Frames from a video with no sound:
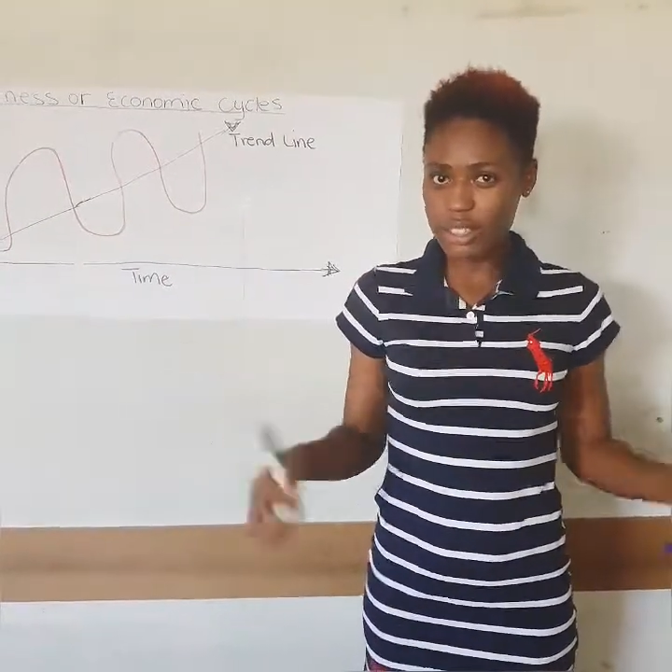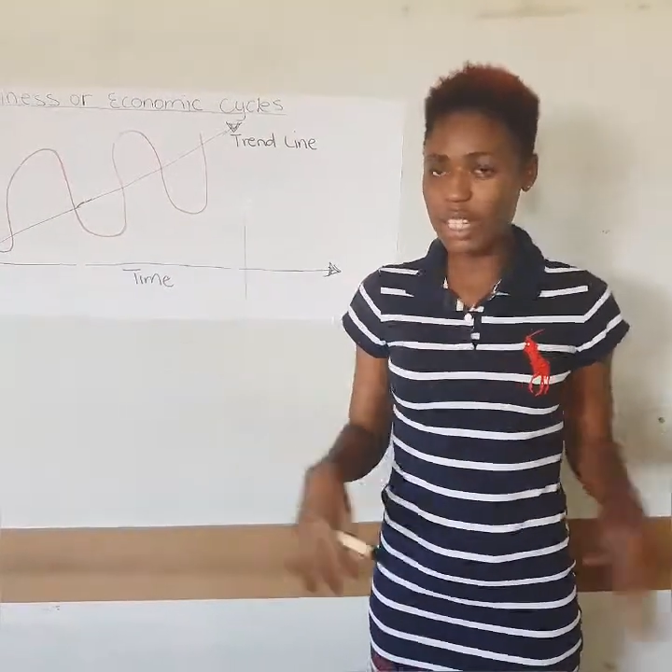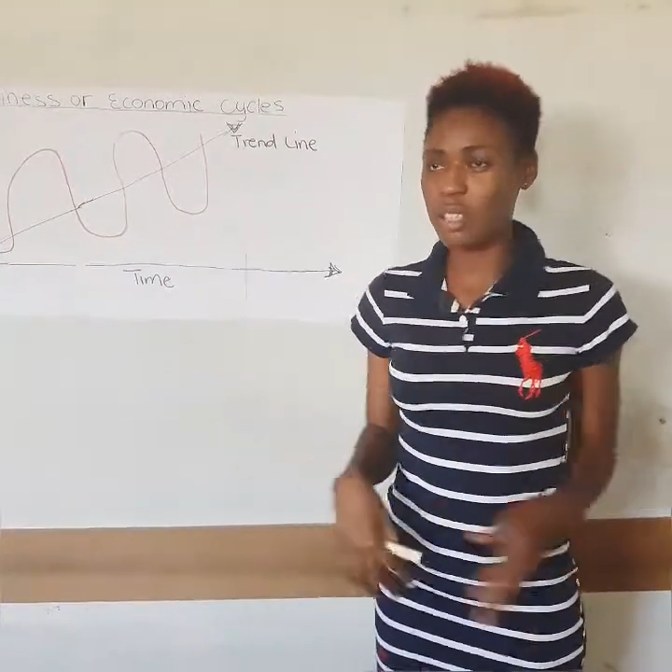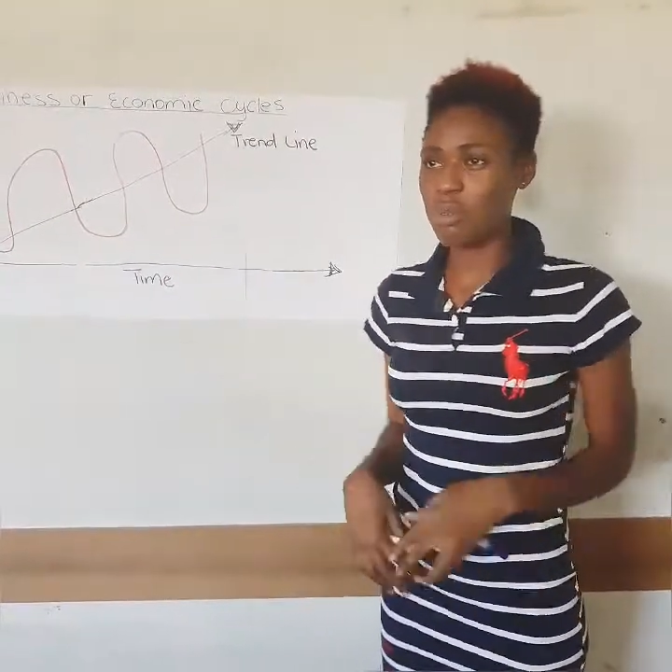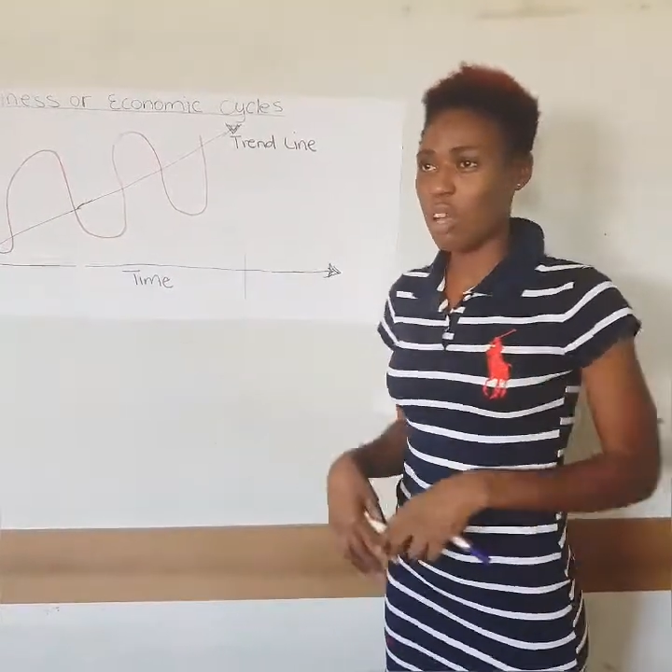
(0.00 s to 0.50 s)

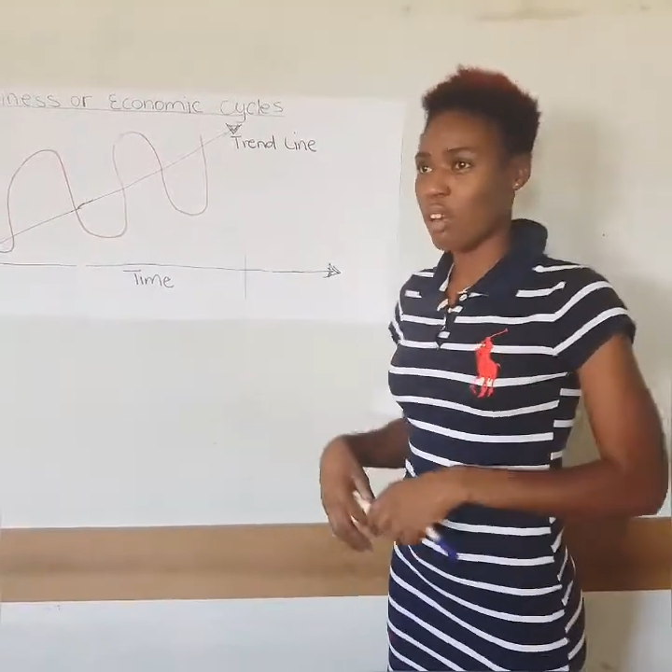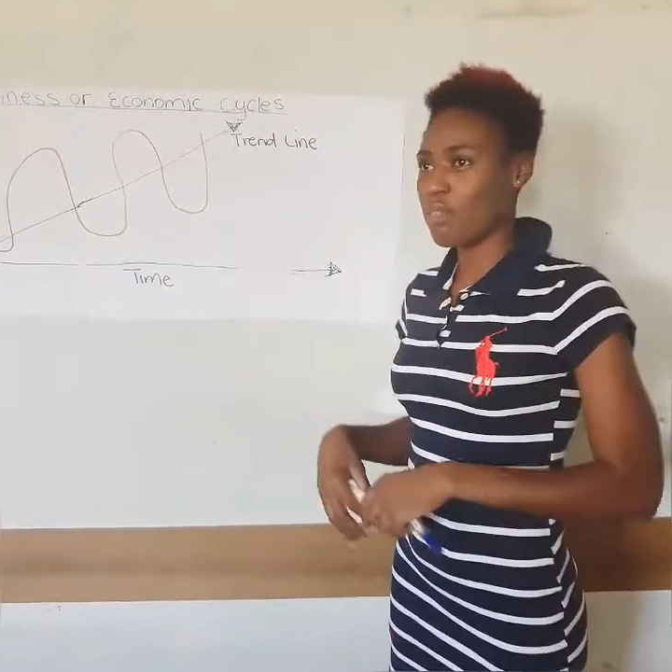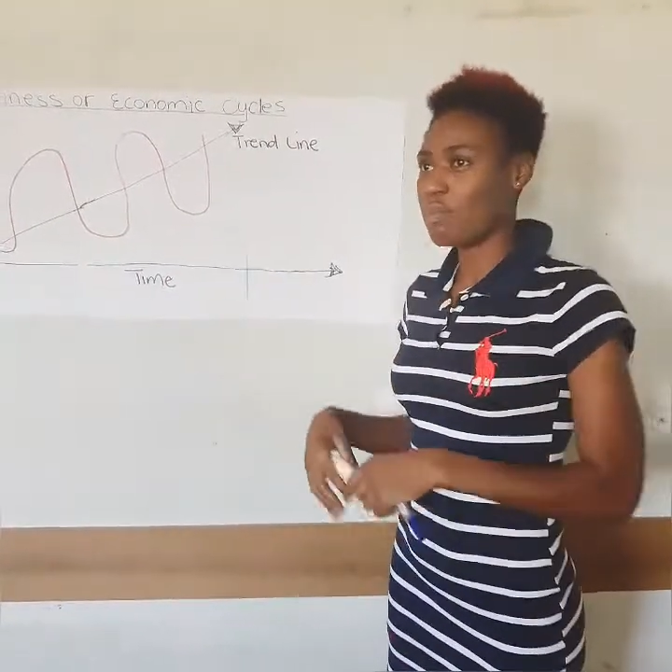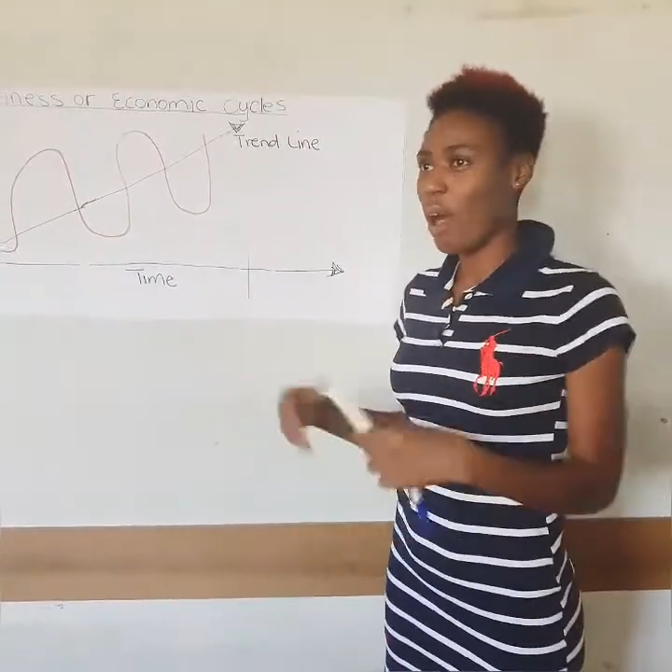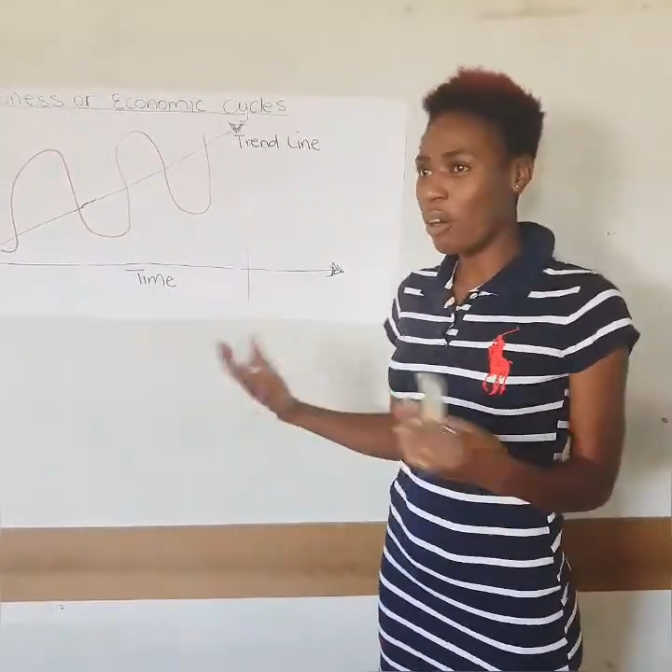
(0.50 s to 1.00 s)
and we have
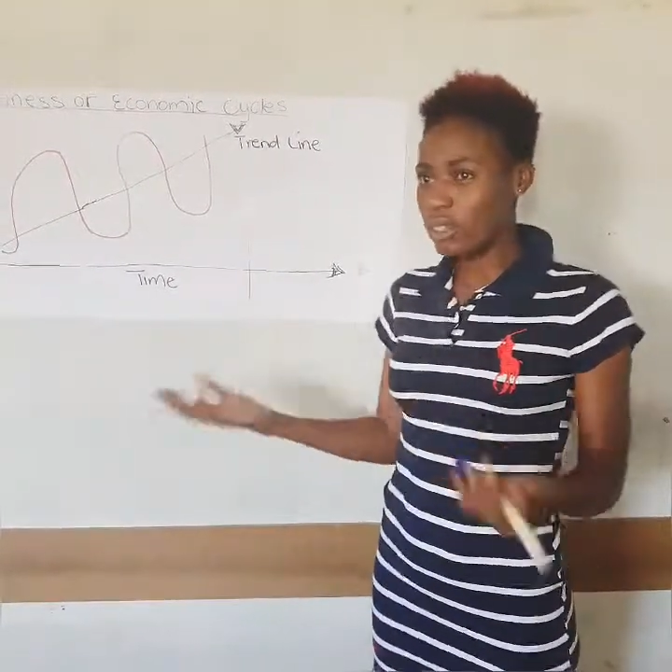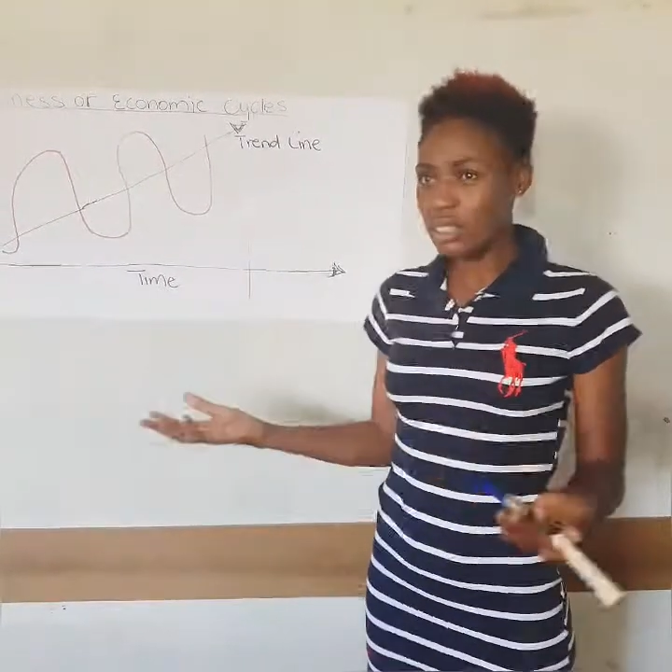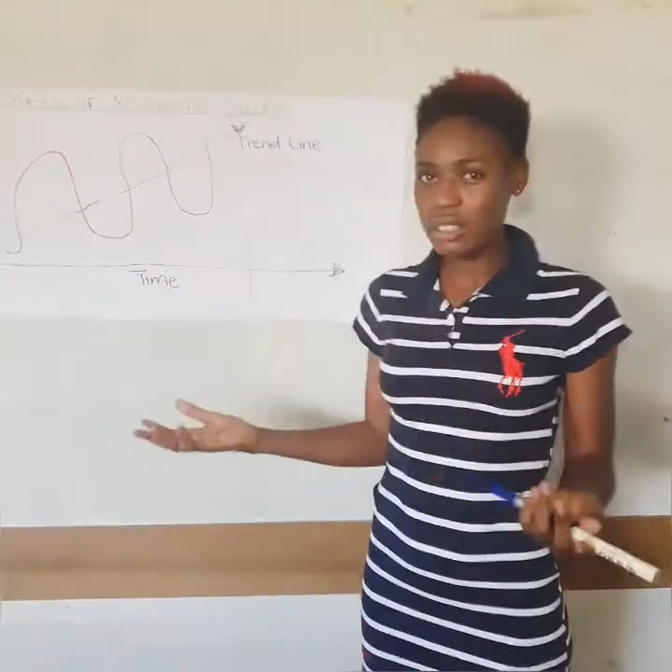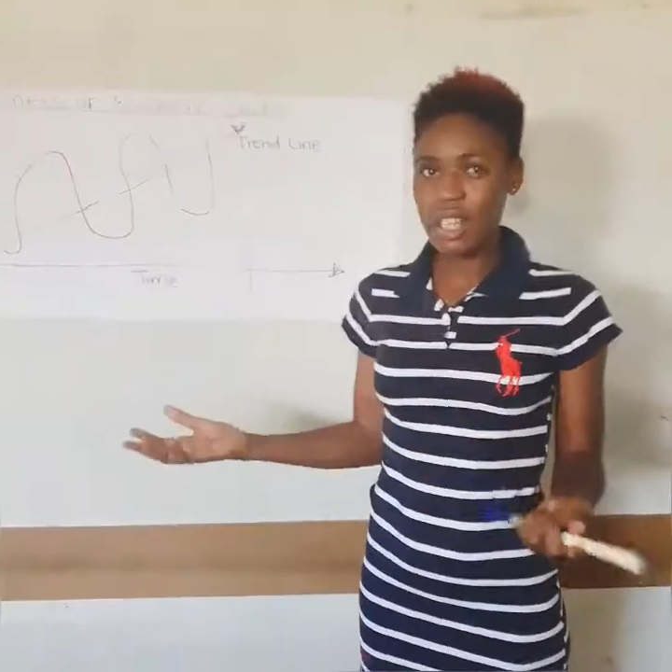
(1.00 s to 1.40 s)
bonds.